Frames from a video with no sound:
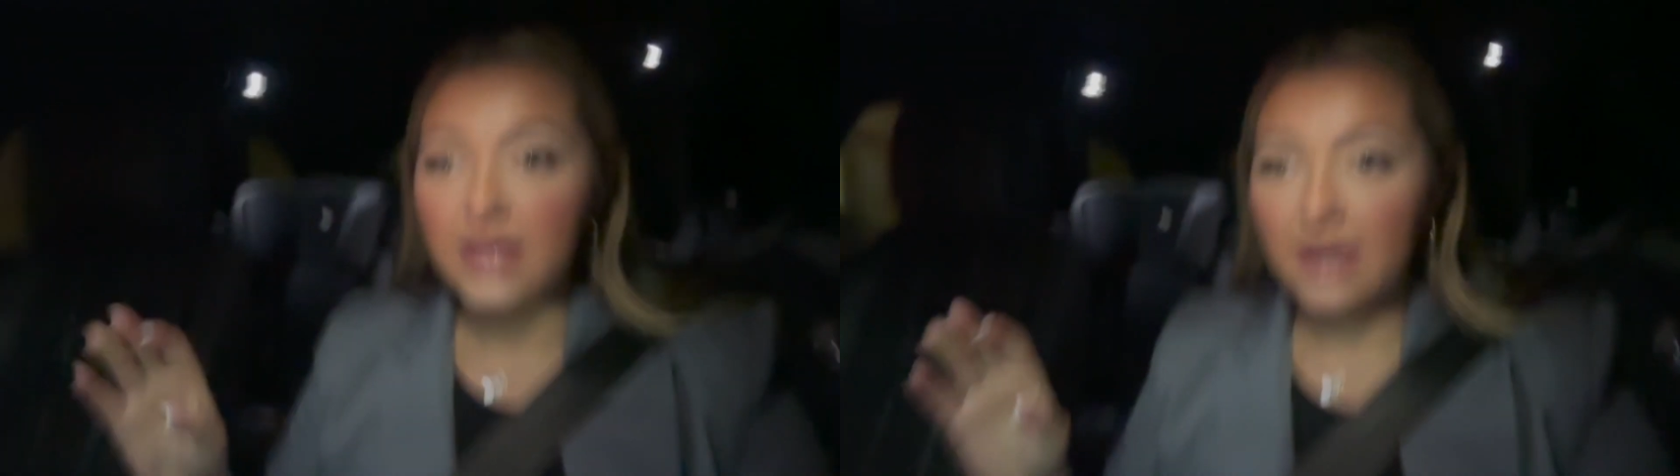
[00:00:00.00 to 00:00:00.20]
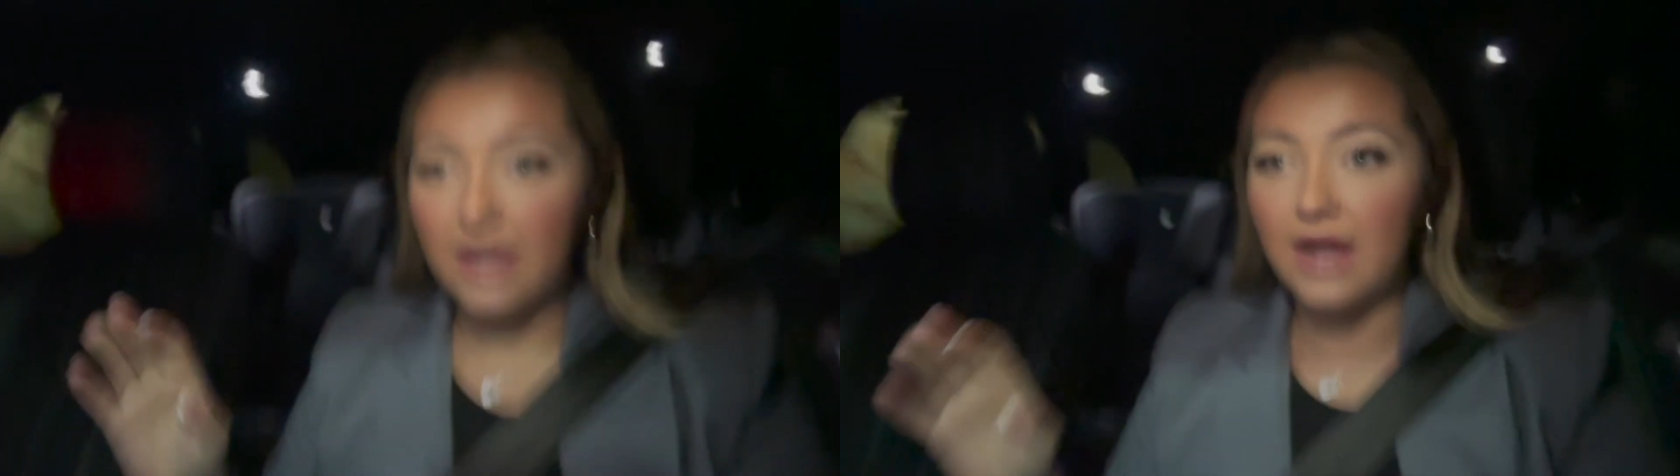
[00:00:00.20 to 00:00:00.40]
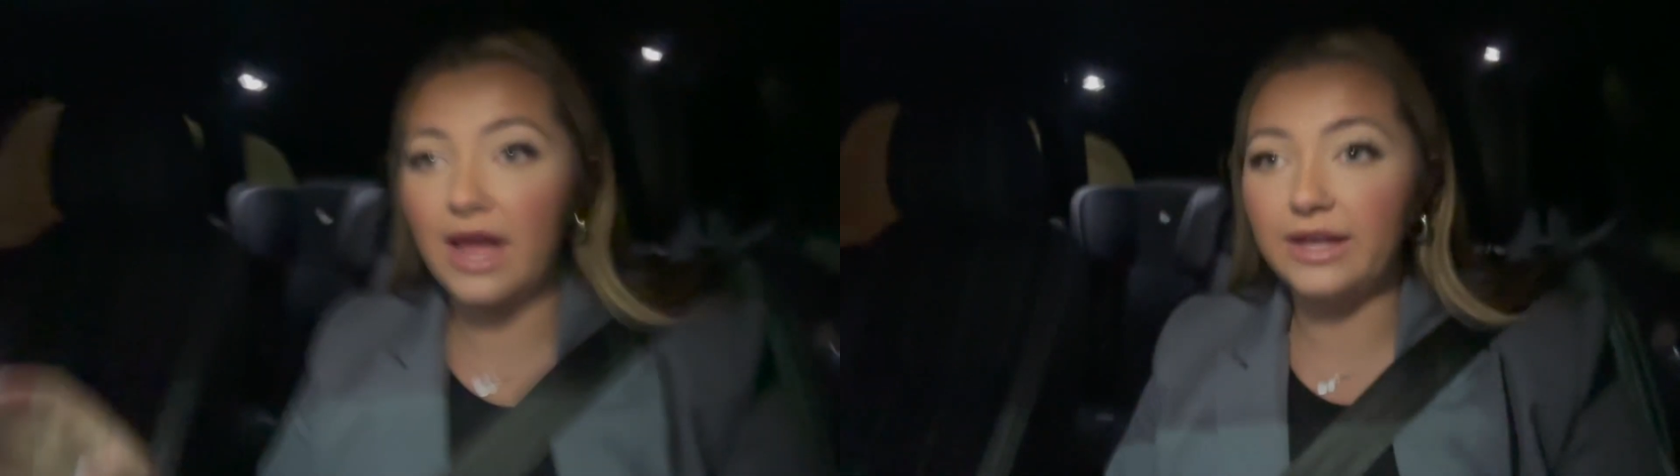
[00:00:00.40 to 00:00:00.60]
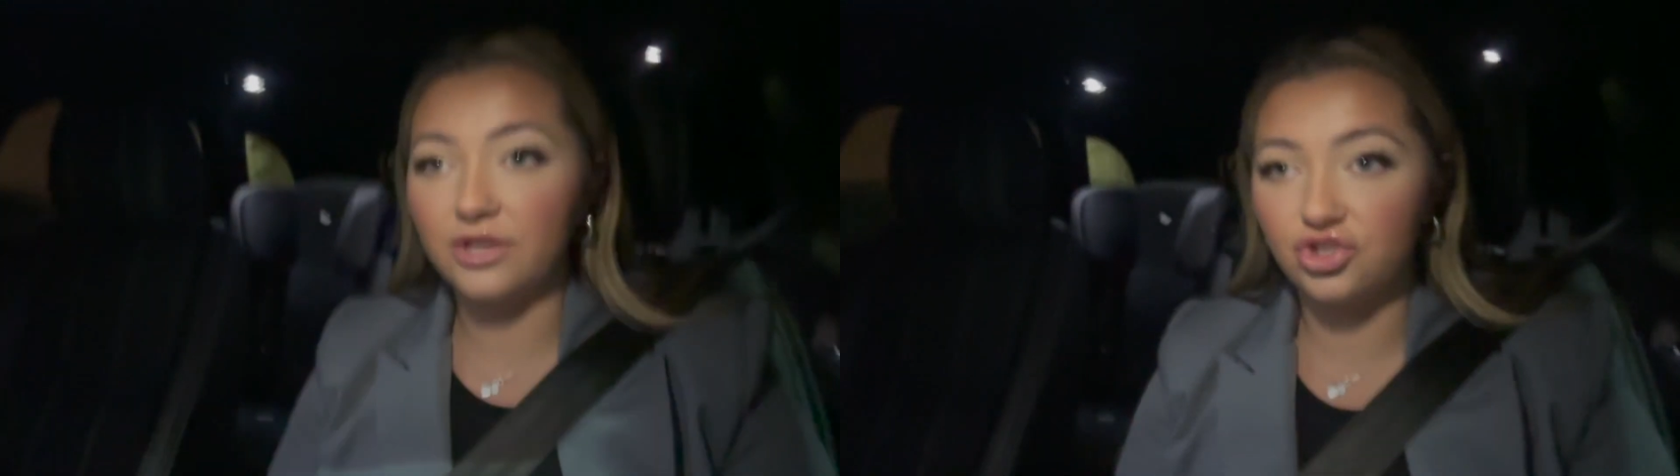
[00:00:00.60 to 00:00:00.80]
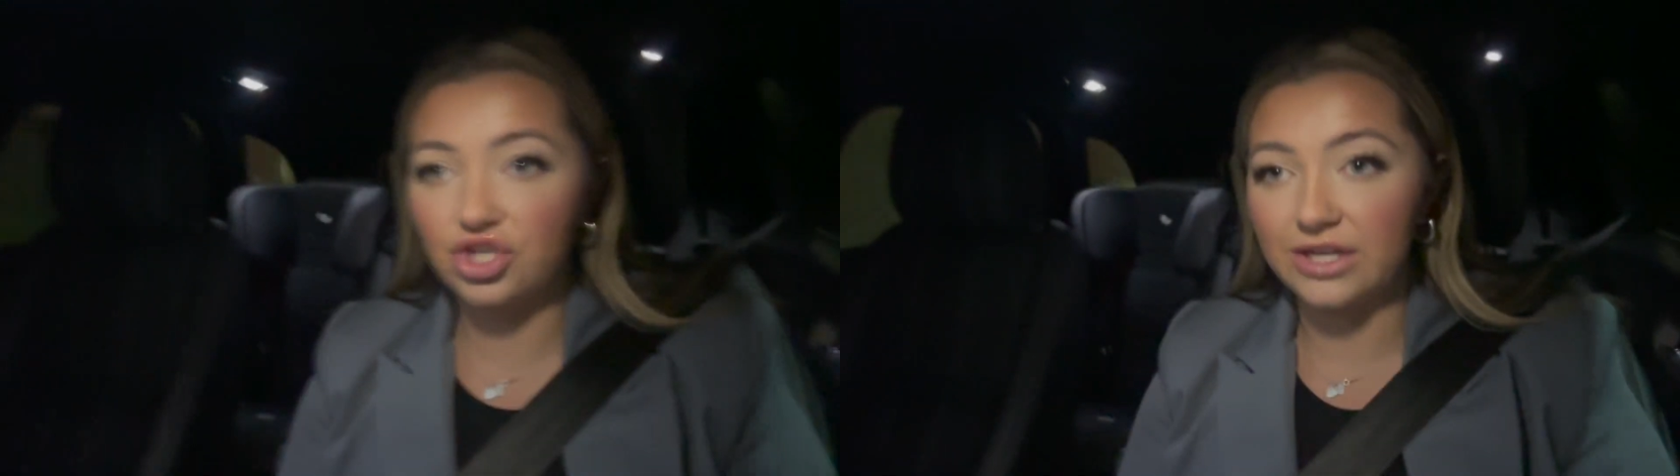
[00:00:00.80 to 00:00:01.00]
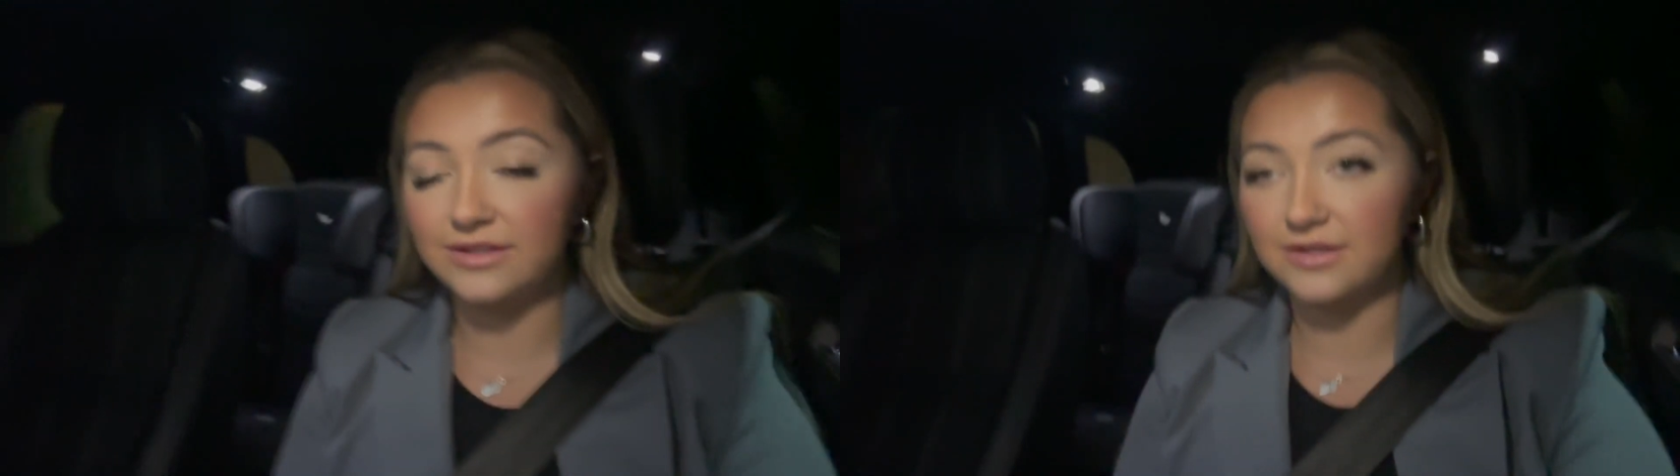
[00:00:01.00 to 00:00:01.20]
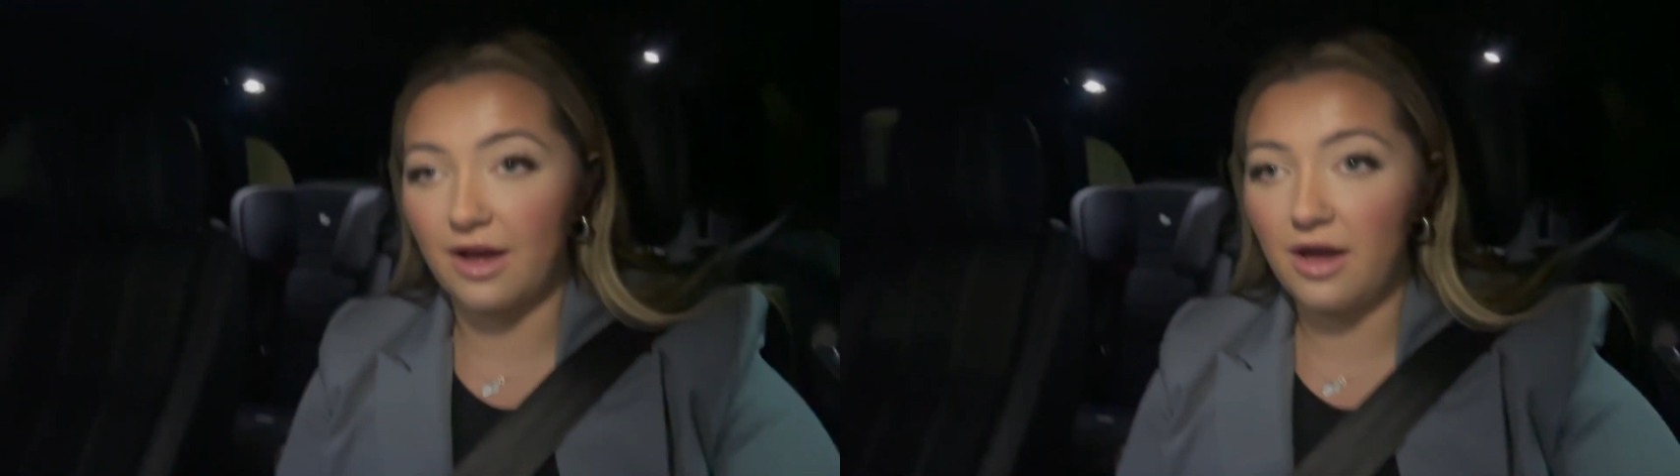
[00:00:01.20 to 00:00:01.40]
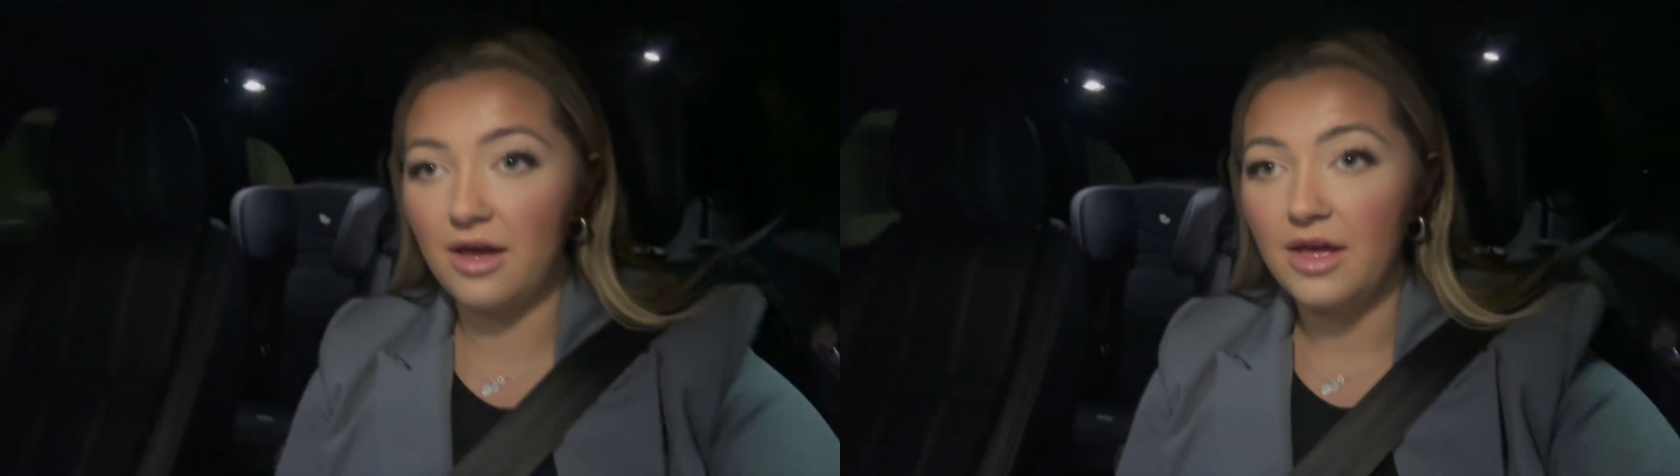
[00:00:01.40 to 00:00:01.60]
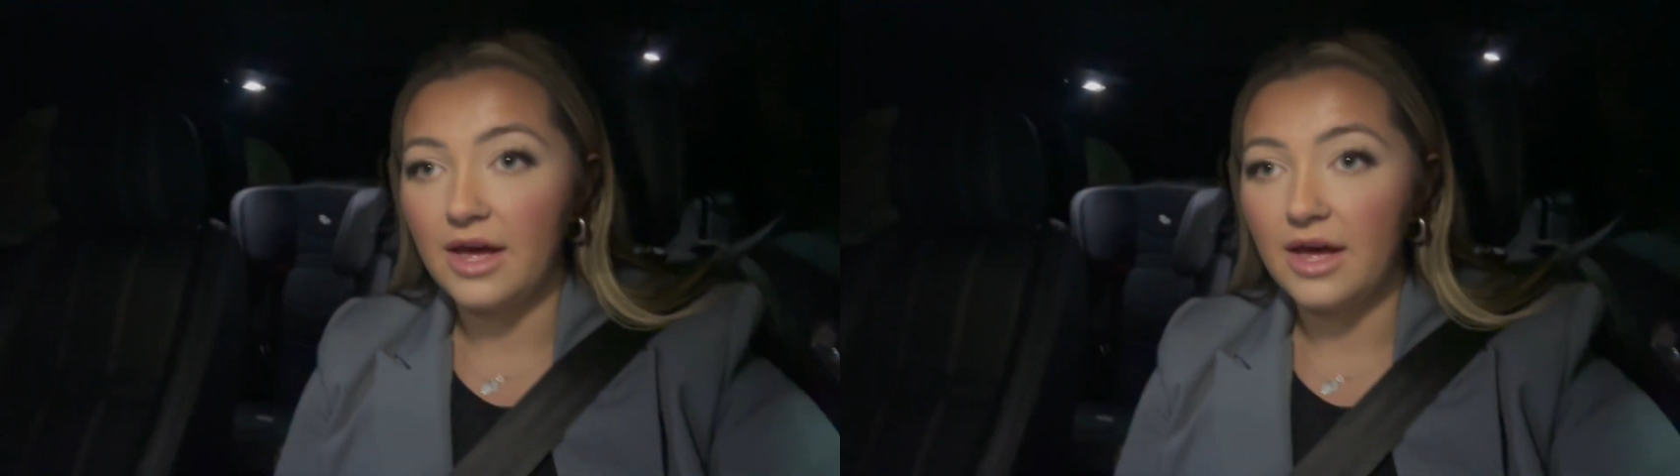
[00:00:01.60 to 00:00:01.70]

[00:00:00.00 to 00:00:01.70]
like a cheetah.